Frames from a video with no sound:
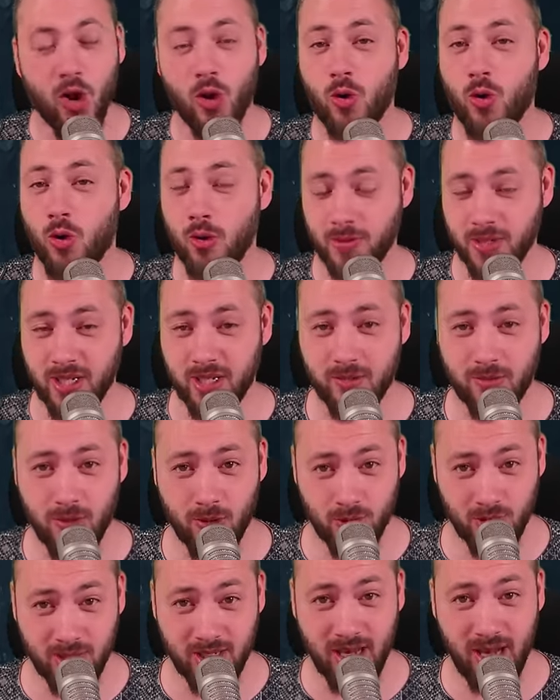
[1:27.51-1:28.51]
Corpse
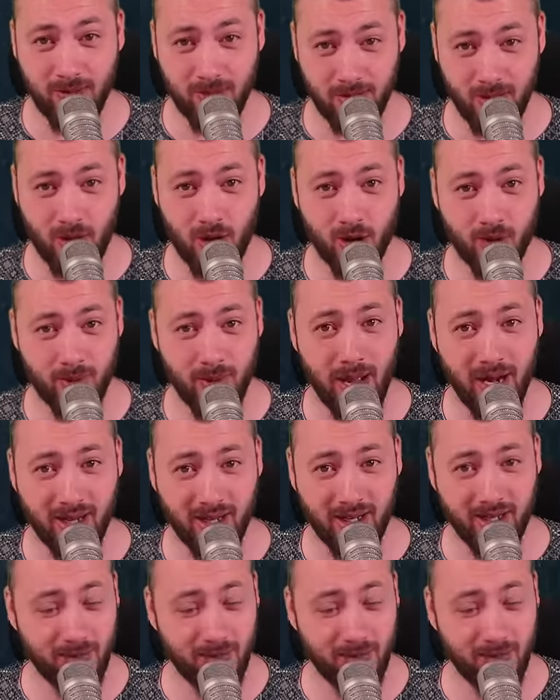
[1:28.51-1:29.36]
explosions happen automatically